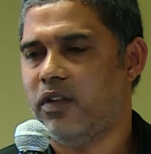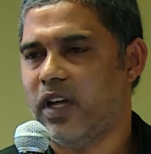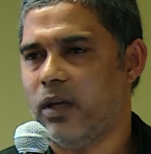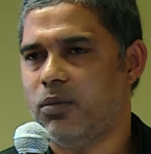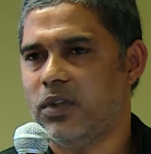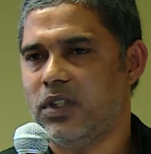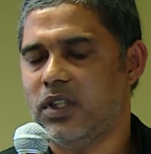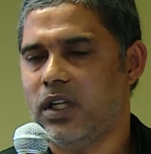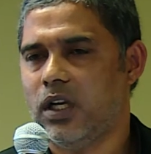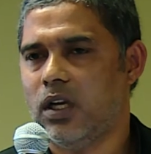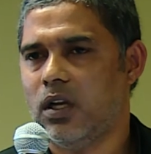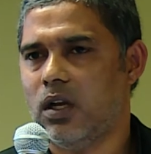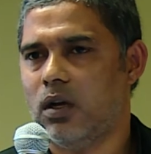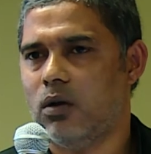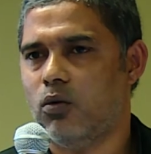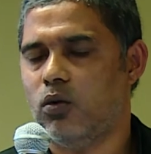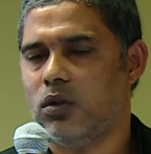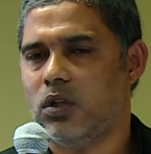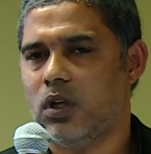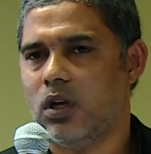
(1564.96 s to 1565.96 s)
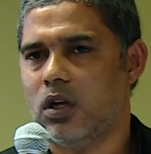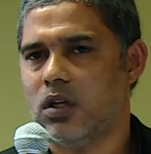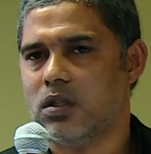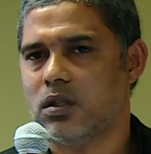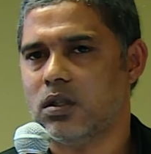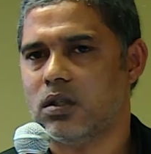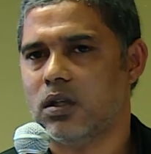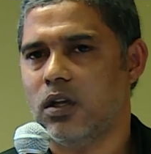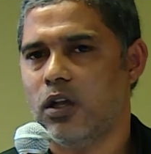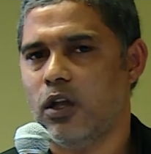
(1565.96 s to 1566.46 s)
that particular water
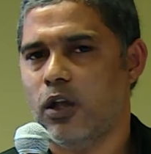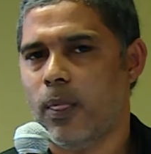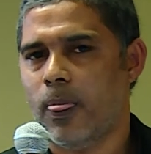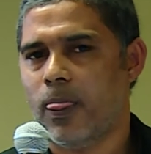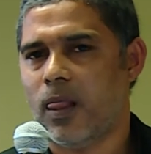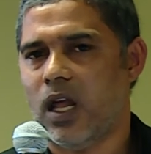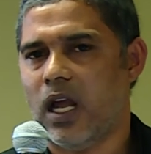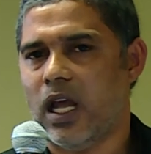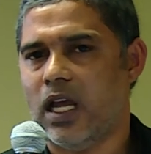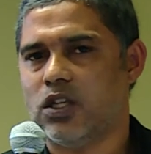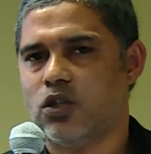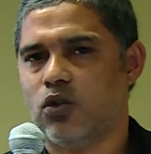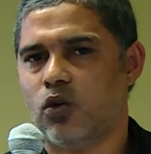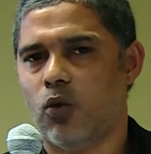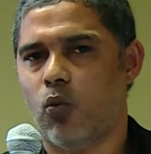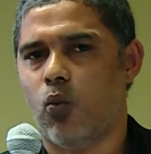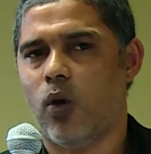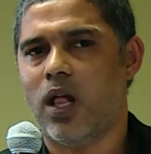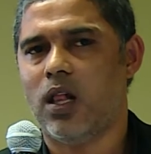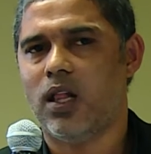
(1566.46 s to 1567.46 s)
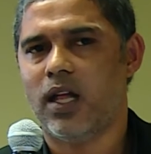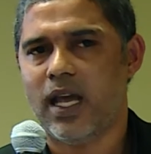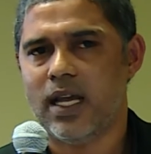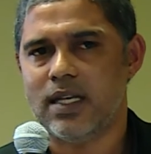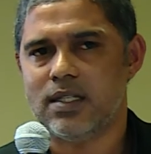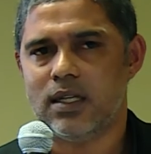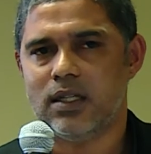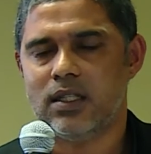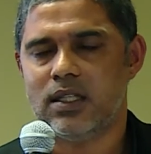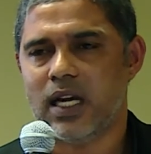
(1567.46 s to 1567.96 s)
loss, as well
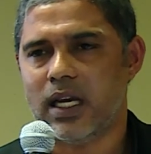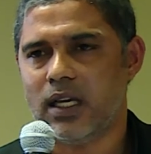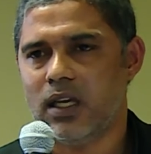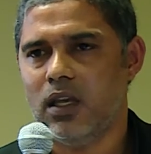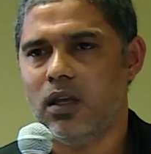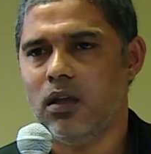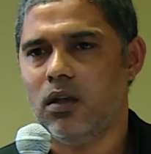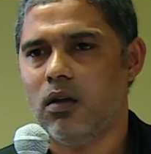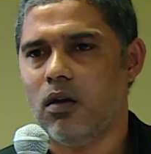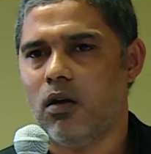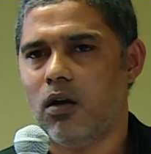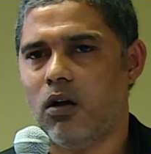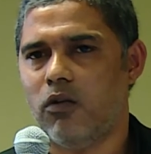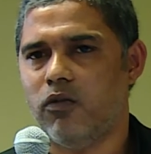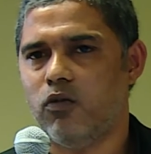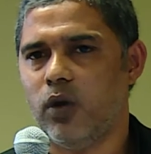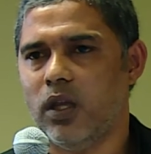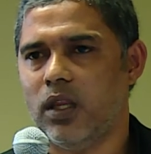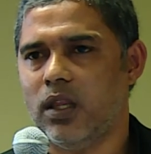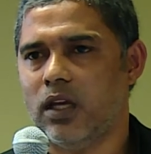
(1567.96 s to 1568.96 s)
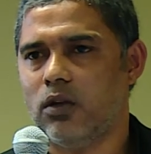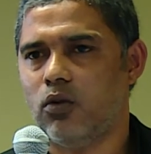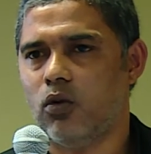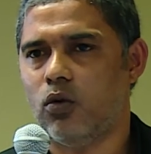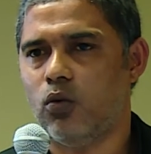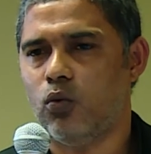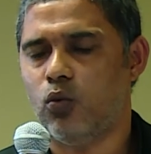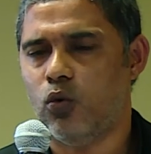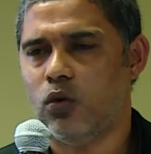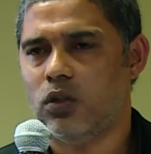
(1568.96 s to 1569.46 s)
as a tracking of when that
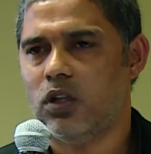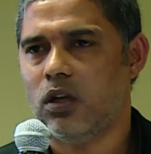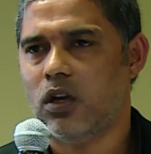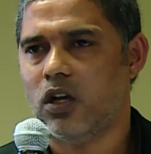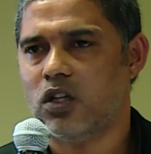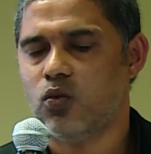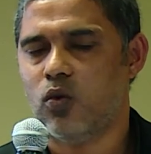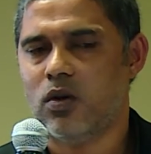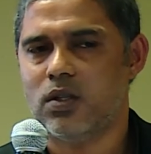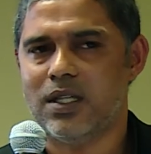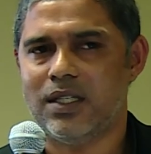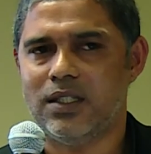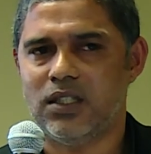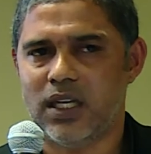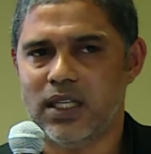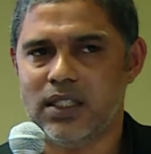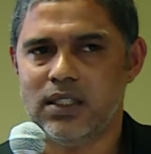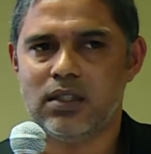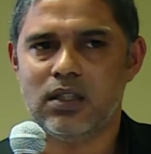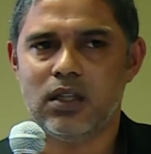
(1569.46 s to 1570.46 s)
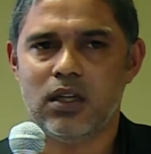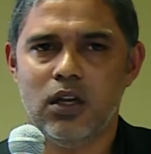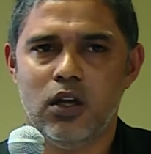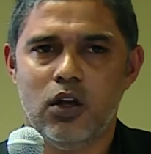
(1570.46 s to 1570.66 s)
water loss was addressed